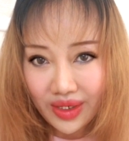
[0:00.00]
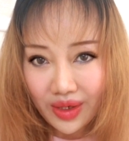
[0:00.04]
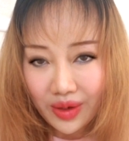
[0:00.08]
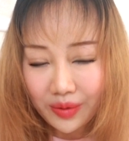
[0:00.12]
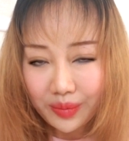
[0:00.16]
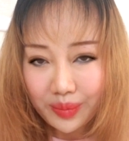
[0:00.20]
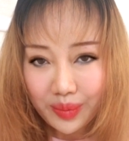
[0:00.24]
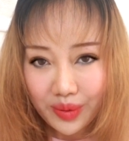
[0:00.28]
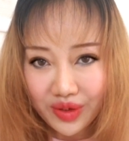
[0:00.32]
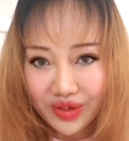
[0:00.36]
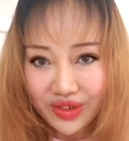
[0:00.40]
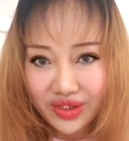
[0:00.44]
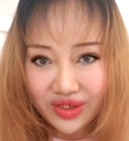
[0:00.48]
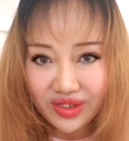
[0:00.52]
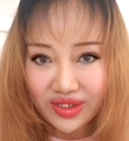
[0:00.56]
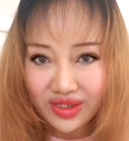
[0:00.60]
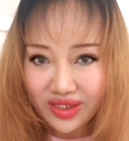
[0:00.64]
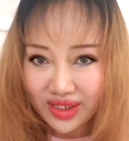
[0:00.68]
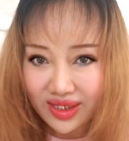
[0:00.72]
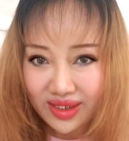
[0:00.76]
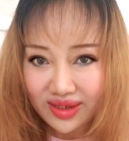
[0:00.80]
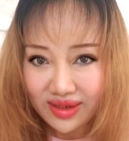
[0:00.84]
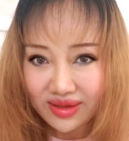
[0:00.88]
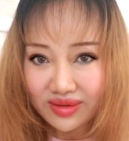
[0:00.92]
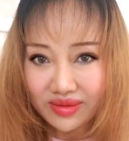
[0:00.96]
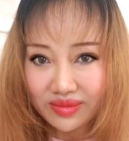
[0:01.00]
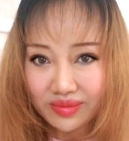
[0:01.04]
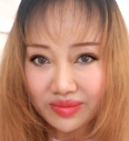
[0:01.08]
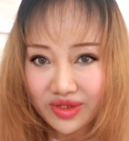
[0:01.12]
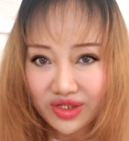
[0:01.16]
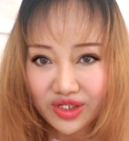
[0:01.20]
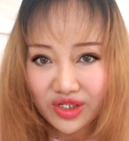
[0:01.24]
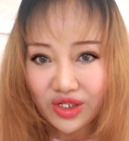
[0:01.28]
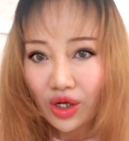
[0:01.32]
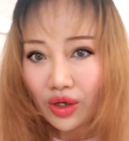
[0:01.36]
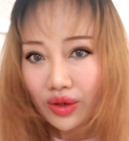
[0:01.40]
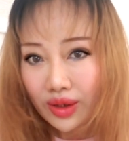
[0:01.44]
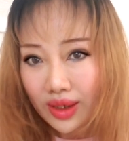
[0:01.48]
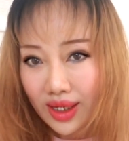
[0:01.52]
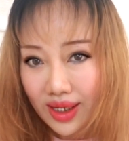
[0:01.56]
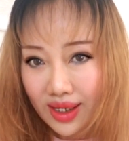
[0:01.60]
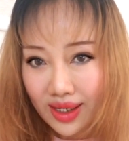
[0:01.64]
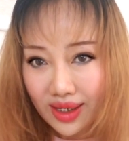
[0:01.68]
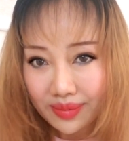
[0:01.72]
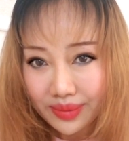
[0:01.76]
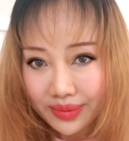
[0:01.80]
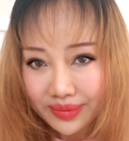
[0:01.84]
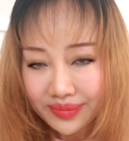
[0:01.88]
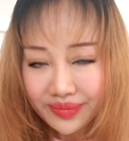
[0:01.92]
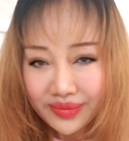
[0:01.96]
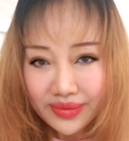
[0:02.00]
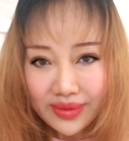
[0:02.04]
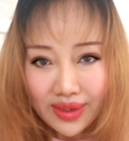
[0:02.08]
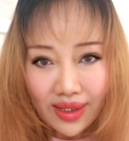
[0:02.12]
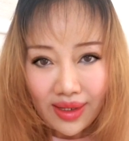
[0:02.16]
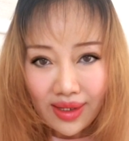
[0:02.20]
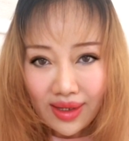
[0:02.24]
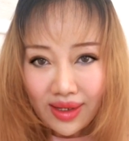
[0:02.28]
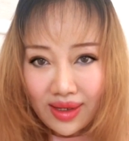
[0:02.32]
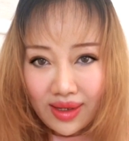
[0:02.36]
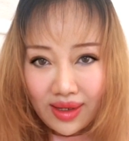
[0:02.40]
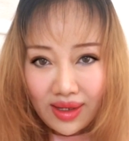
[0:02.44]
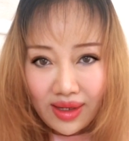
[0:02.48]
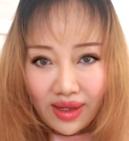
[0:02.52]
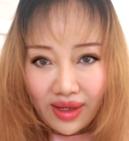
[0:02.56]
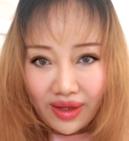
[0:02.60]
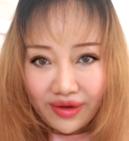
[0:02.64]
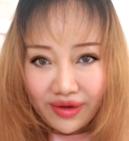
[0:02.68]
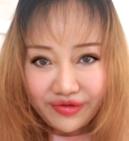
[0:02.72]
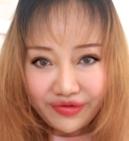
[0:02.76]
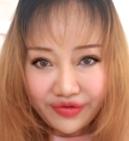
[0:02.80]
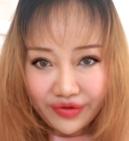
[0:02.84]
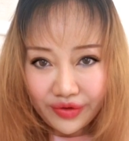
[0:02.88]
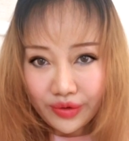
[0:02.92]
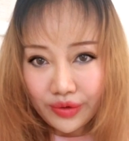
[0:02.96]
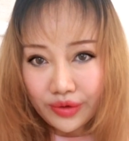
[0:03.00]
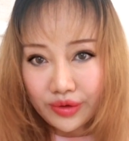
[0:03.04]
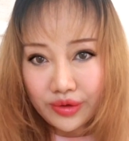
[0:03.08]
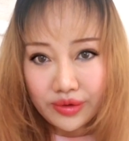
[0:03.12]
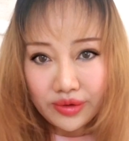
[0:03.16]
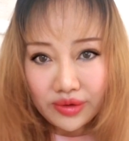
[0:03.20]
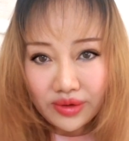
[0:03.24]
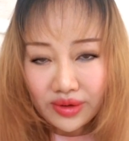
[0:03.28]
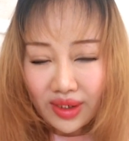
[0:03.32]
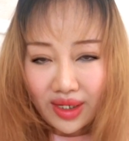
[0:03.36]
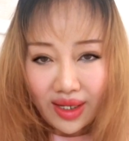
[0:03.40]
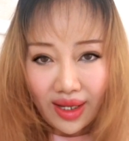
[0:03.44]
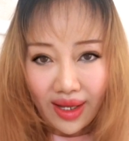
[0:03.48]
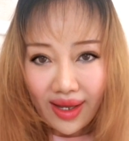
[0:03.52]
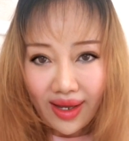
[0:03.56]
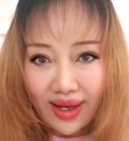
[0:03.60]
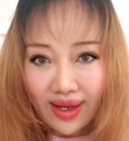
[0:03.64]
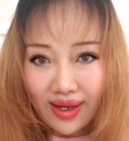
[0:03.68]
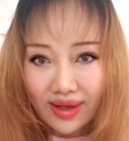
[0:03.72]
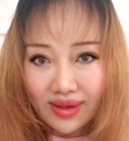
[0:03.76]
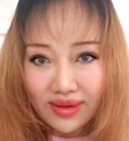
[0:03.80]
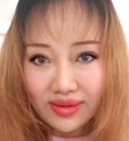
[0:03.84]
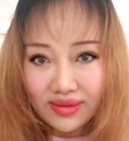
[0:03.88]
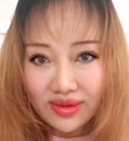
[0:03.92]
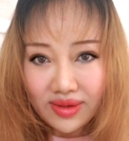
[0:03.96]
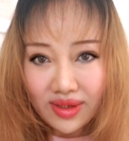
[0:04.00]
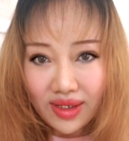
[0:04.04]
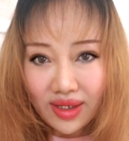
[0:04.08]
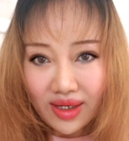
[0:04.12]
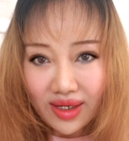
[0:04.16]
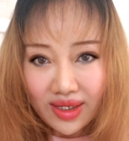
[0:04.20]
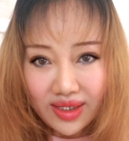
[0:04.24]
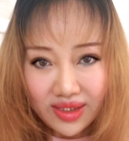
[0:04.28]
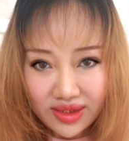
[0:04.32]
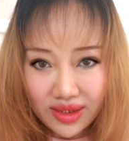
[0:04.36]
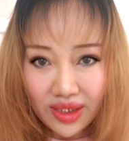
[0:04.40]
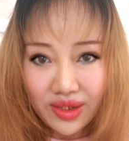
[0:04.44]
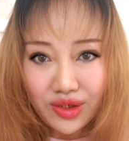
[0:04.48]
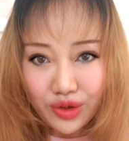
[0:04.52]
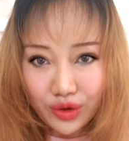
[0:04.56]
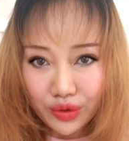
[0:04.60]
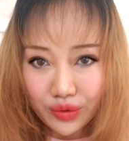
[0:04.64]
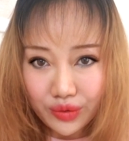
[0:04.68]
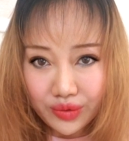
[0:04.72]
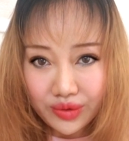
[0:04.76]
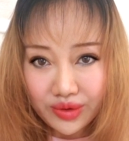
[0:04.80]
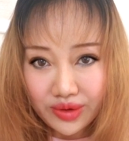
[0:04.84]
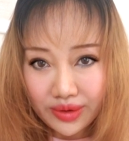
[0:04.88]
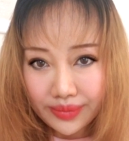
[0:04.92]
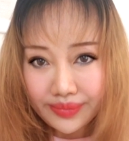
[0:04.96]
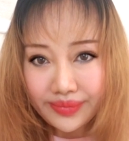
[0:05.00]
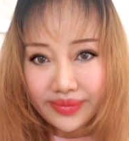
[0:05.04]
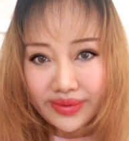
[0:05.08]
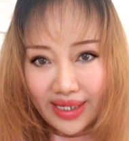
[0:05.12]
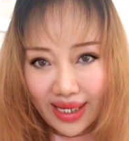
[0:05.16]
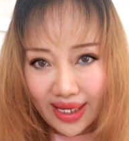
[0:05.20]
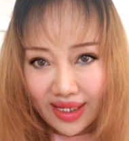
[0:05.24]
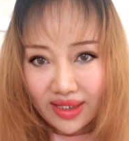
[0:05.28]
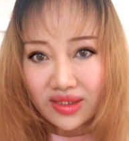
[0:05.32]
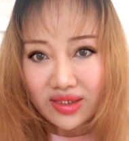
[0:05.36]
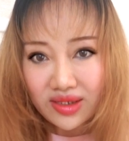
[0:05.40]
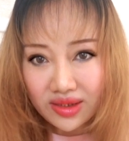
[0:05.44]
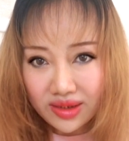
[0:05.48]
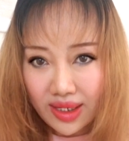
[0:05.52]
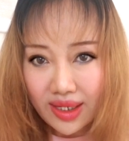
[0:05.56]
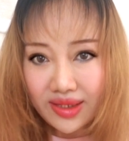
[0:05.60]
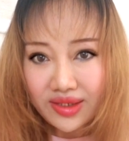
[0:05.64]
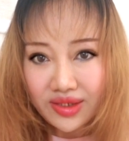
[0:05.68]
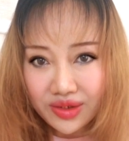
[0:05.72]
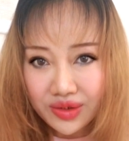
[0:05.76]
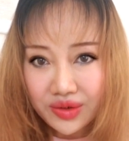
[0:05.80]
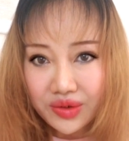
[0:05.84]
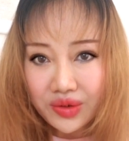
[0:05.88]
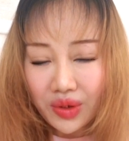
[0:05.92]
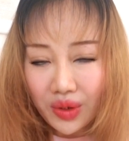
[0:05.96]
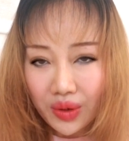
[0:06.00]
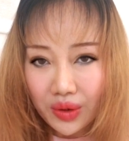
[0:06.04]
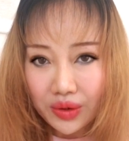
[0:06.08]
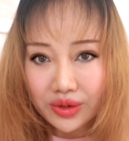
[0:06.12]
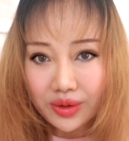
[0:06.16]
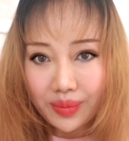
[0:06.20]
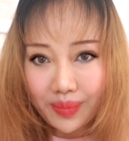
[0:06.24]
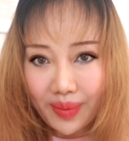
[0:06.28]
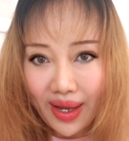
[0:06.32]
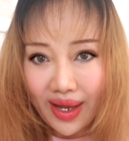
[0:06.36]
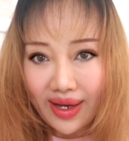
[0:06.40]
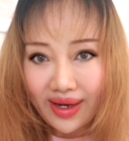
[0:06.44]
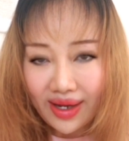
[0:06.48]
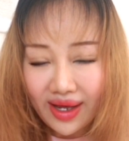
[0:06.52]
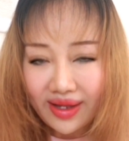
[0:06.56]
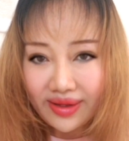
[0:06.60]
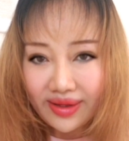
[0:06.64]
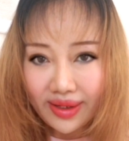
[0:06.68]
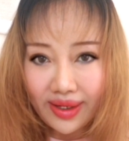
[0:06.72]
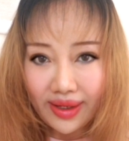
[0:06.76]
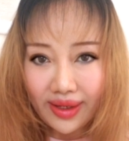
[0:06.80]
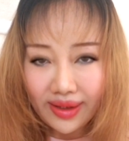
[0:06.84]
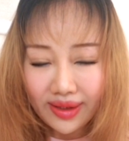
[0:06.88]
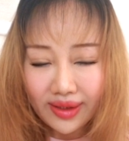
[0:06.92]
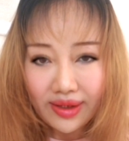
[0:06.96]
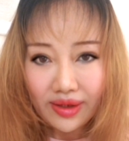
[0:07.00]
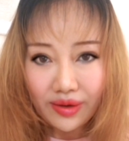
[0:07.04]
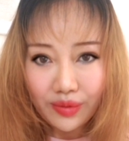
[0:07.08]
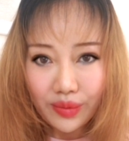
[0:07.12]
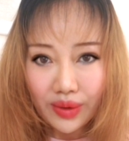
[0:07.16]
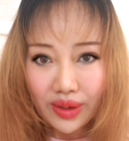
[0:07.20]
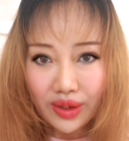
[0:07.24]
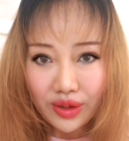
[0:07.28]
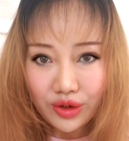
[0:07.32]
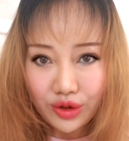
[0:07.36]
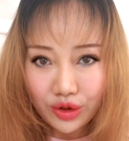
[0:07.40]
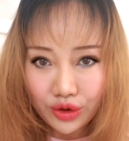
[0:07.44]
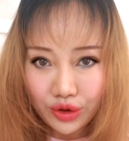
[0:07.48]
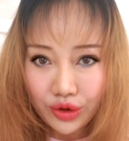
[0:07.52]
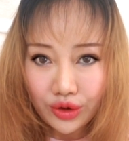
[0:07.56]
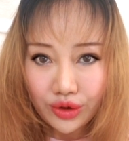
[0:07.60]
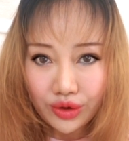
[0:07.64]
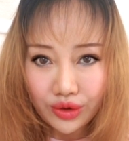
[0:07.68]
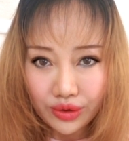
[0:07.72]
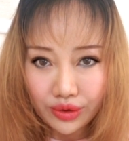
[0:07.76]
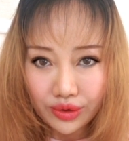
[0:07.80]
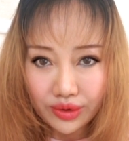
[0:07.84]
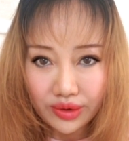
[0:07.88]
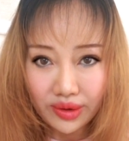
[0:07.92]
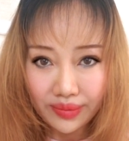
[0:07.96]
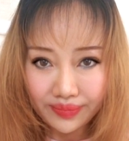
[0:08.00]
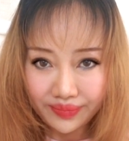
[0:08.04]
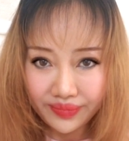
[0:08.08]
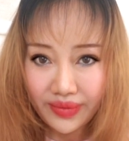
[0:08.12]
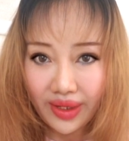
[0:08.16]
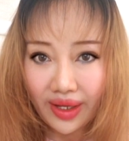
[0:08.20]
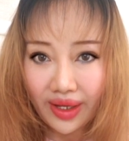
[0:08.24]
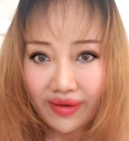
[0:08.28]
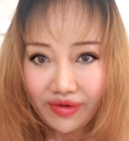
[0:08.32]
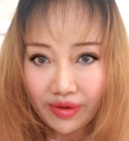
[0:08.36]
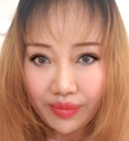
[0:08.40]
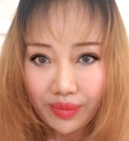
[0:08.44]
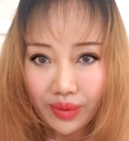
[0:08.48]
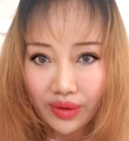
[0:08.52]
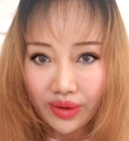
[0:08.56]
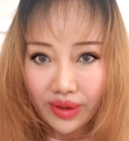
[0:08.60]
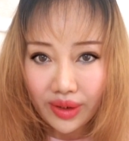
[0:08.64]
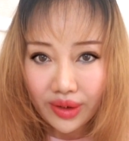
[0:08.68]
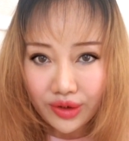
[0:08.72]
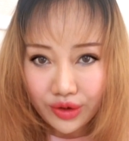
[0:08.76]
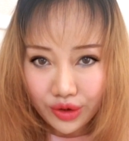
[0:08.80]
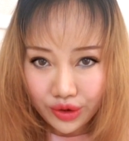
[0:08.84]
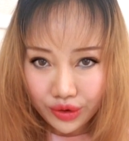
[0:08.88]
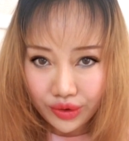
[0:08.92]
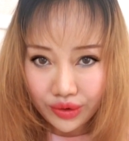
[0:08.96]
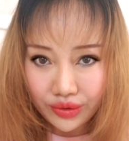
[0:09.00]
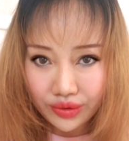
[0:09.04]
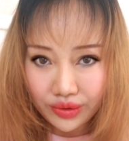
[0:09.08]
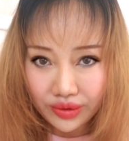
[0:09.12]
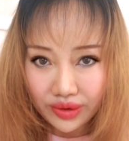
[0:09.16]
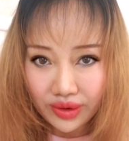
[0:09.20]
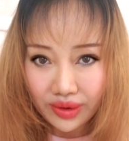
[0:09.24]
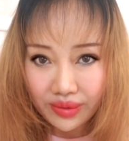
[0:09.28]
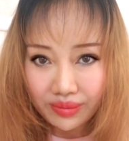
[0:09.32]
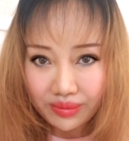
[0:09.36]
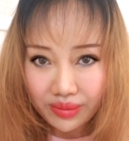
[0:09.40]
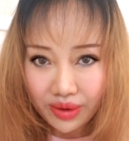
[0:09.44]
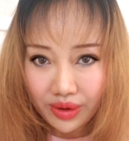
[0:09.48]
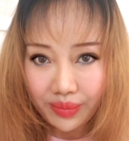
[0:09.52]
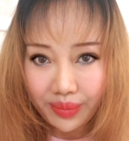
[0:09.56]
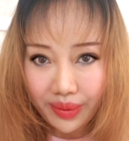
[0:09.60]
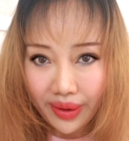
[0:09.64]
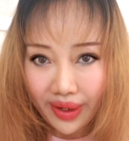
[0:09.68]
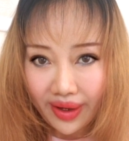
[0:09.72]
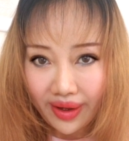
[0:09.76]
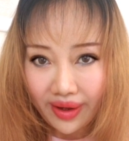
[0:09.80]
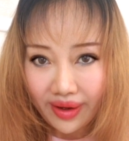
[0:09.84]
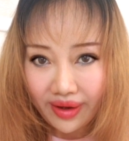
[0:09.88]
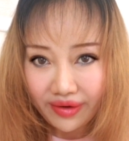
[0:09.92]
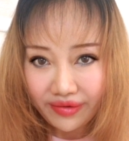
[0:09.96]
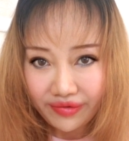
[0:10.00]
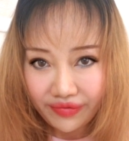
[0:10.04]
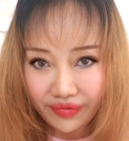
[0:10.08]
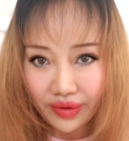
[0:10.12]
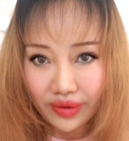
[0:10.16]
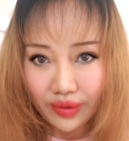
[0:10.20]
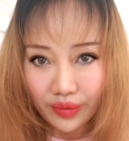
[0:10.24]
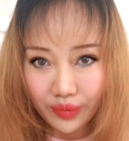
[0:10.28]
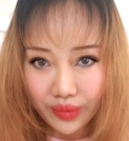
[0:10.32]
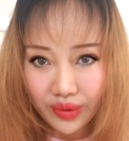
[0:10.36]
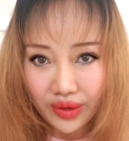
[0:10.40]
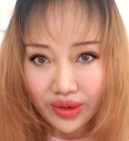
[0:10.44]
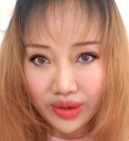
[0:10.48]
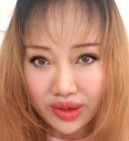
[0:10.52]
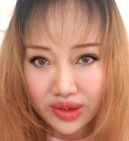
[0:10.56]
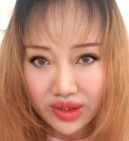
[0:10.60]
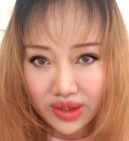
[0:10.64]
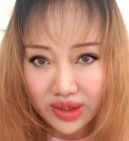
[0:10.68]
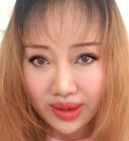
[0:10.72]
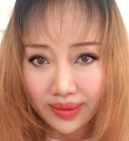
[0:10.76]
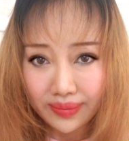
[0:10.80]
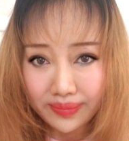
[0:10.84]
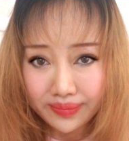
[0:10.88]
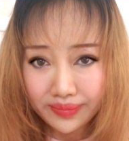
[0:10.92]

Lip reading: purchasing stock up food and essentials. That's not bad. I think everybody should prepare for the worst,